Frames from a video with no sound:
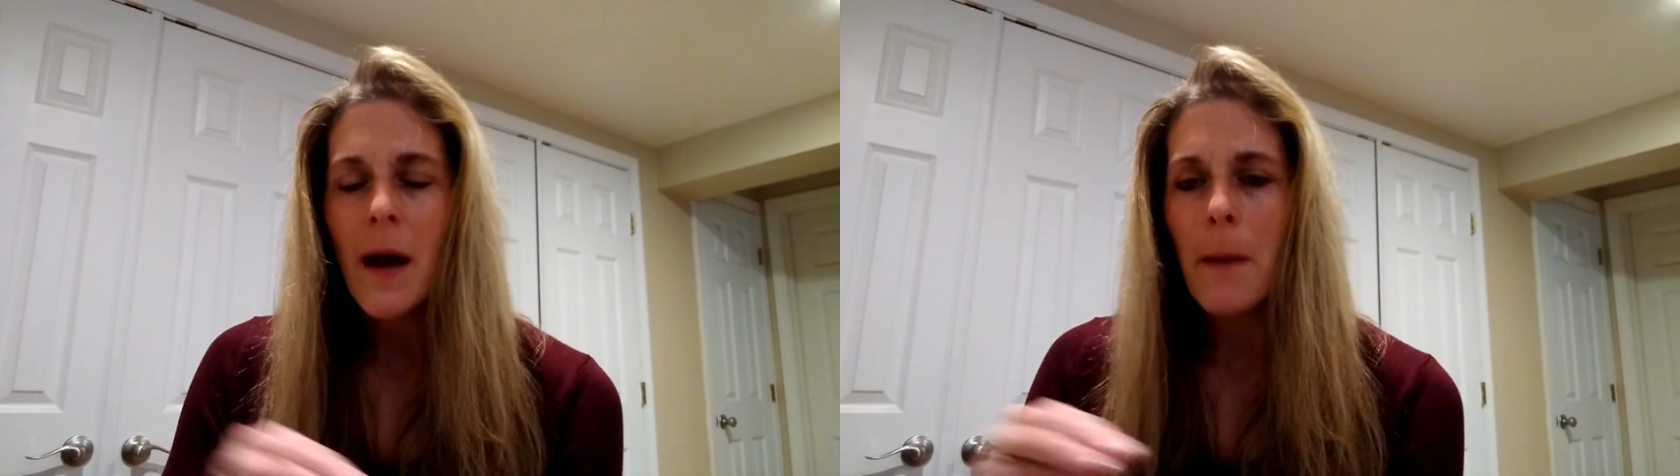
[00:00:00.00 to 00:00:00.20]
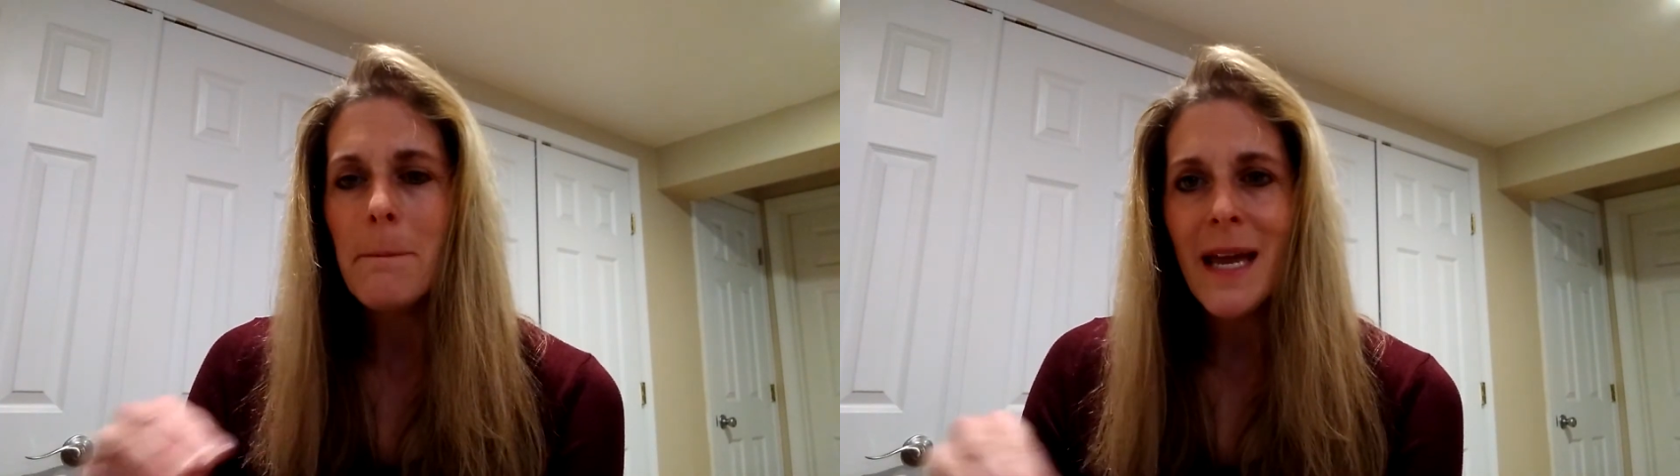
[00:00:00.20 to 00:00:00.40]

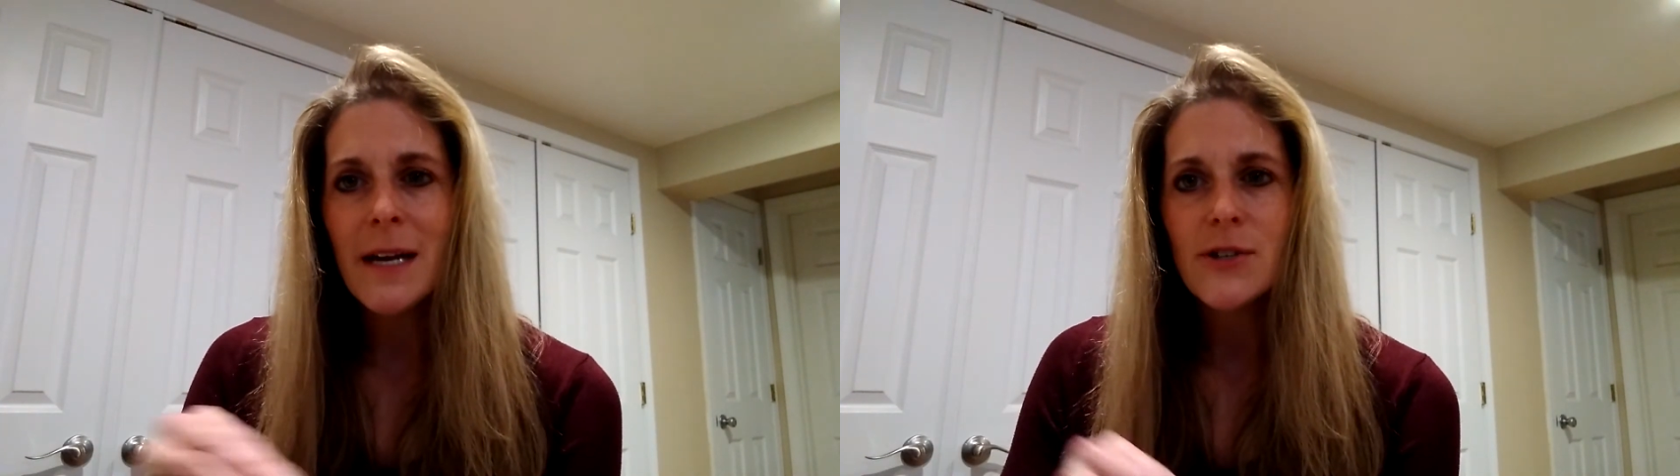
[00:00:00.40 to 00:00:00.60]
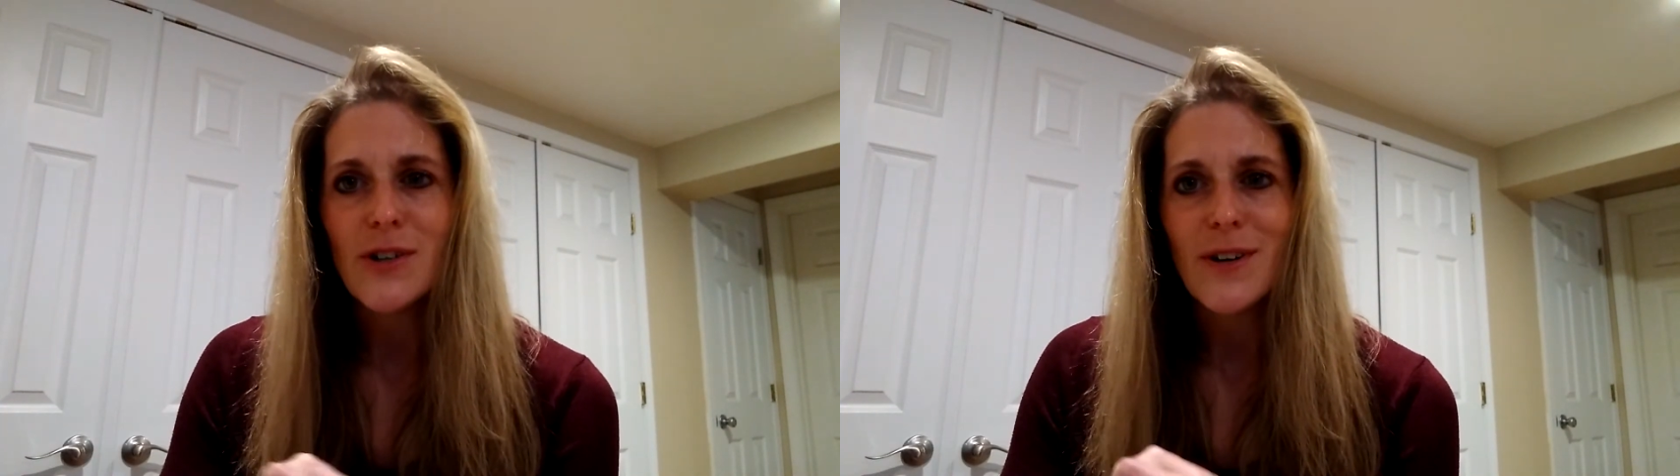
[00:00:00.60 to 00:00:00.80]
a
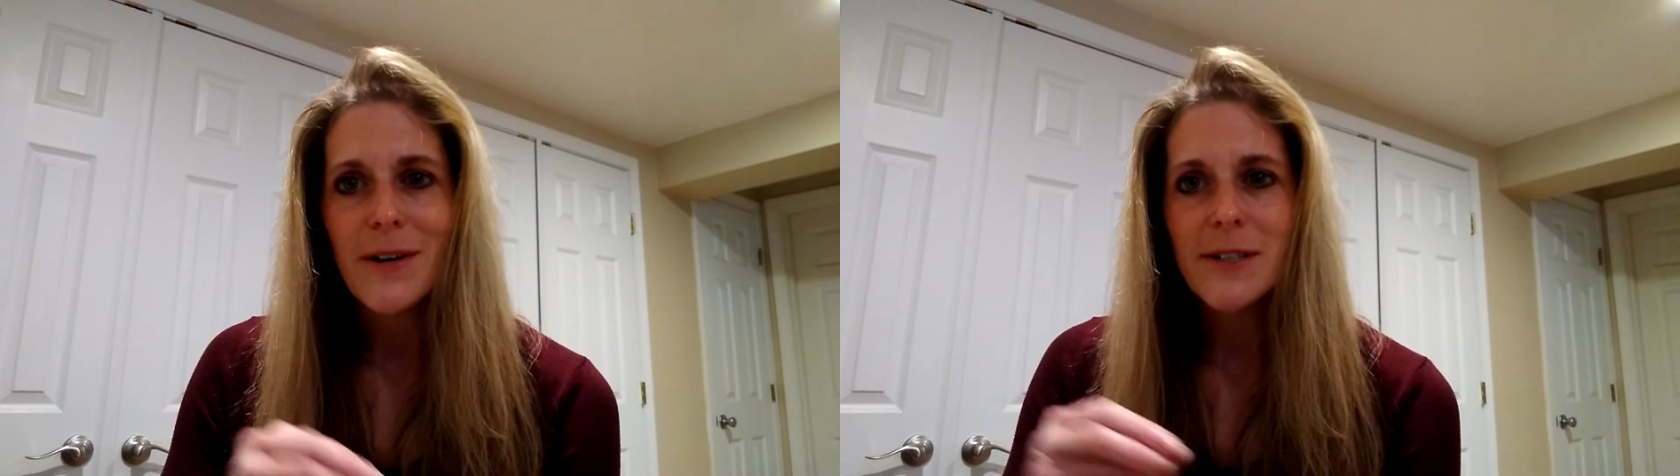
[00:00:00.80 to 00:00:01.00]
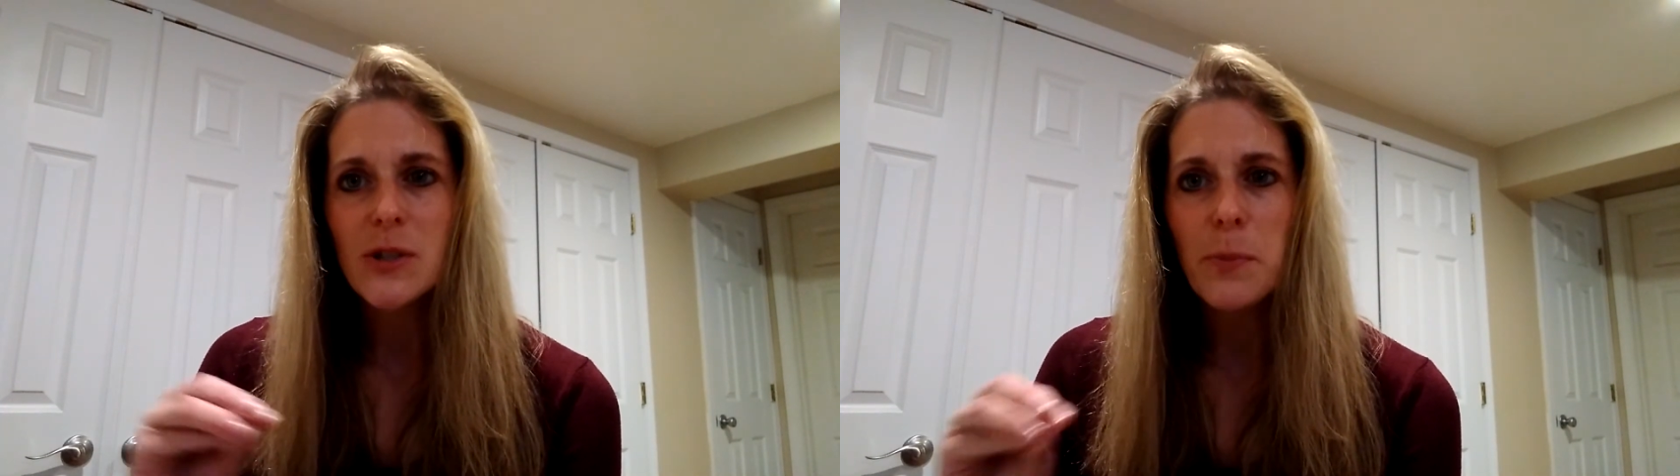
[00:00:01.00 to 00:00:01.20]
manager,
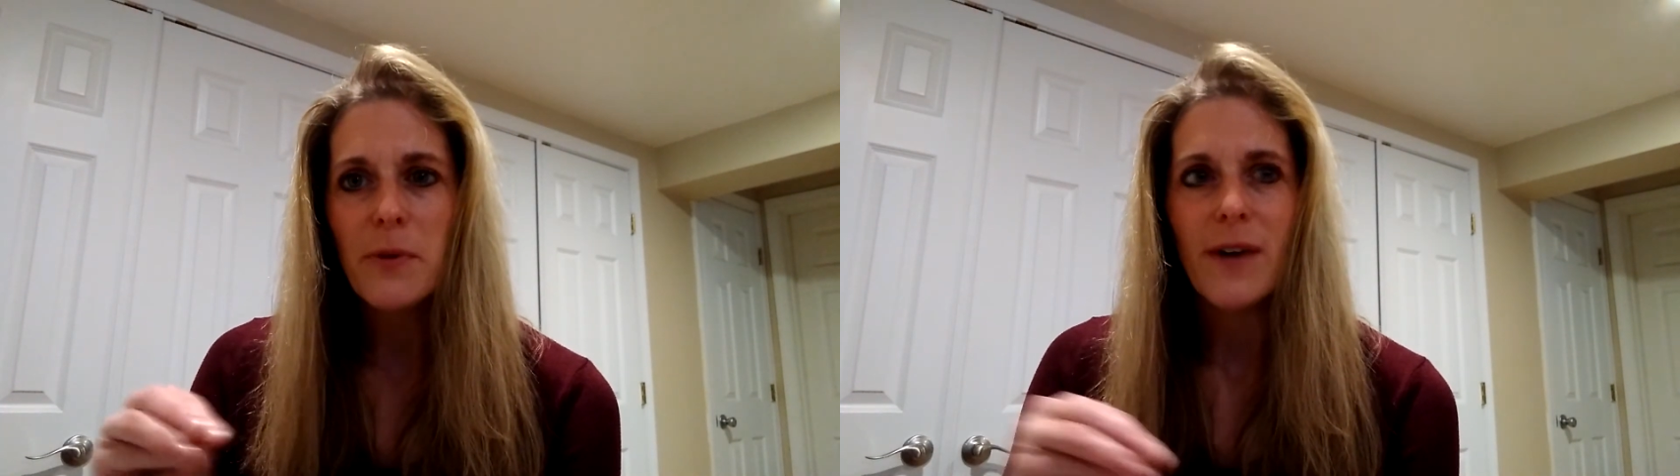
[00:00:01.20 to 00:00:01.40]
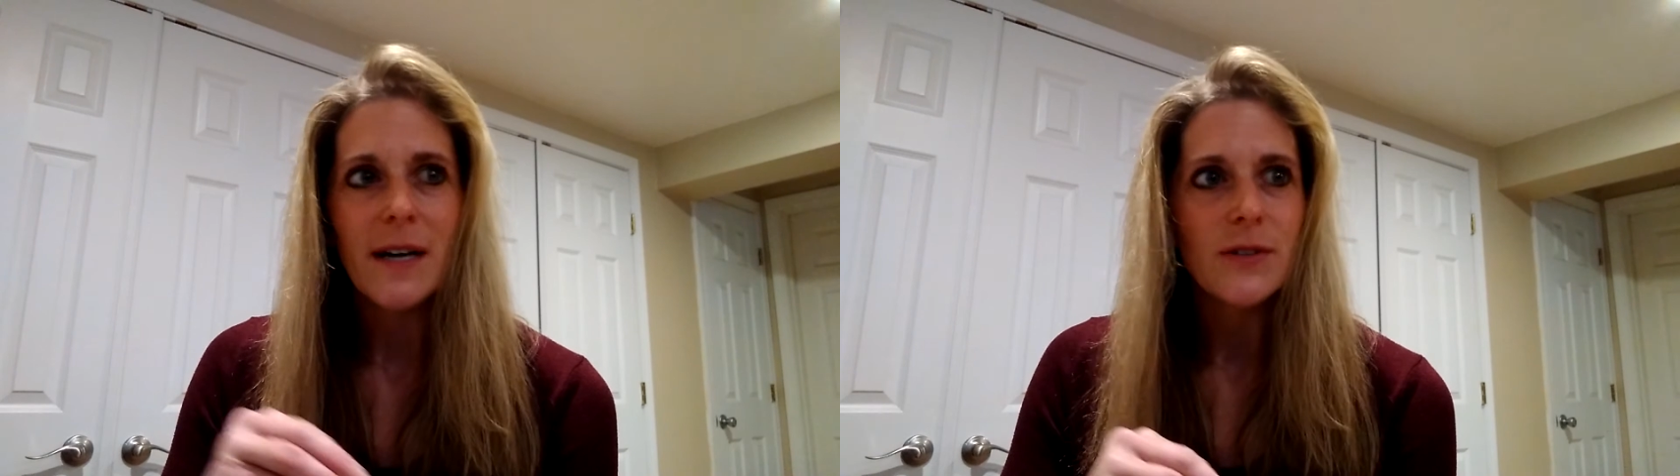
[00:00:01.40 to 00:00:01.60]
a
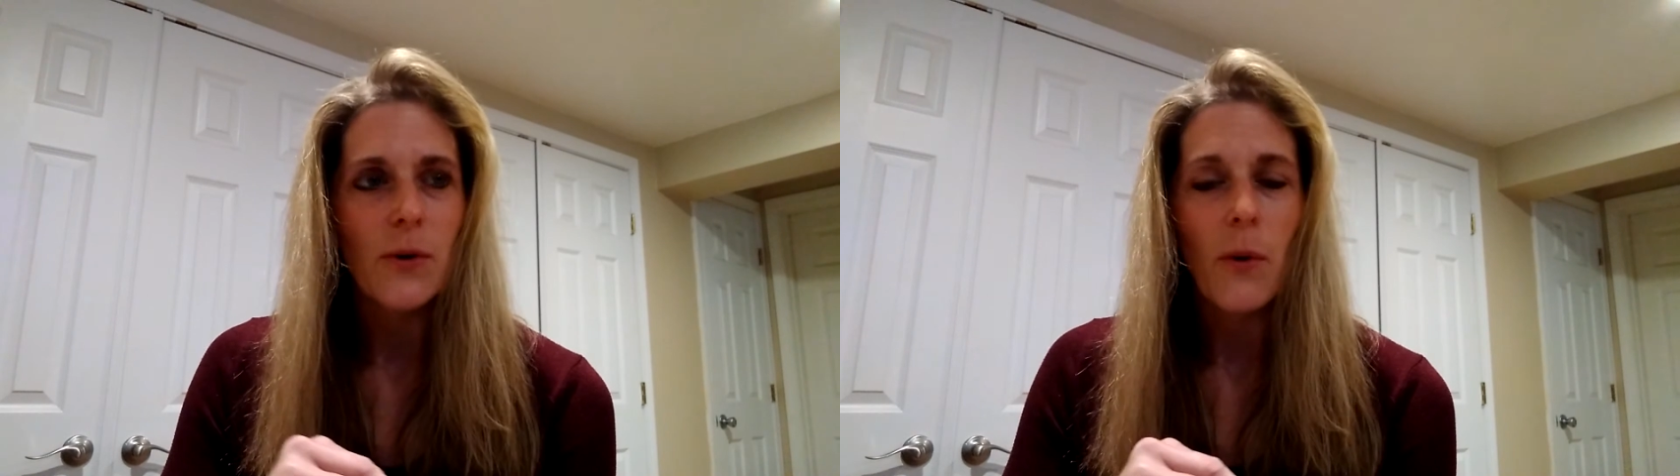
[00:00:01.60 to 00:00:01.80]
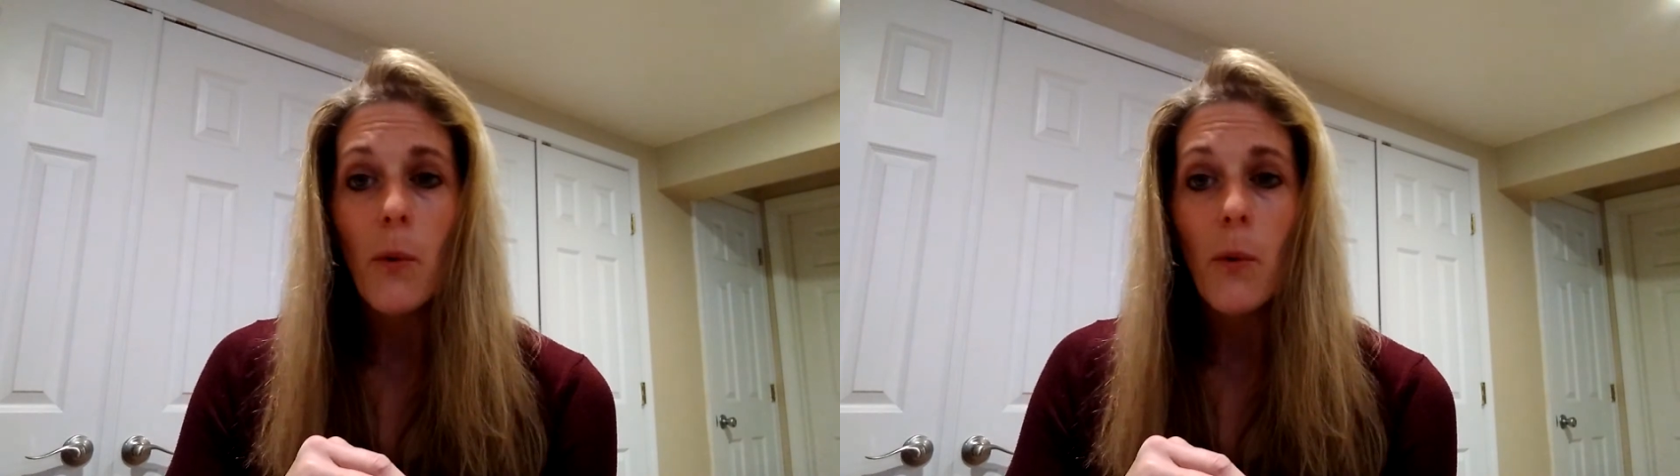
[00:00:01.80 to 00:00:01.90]
supervisor,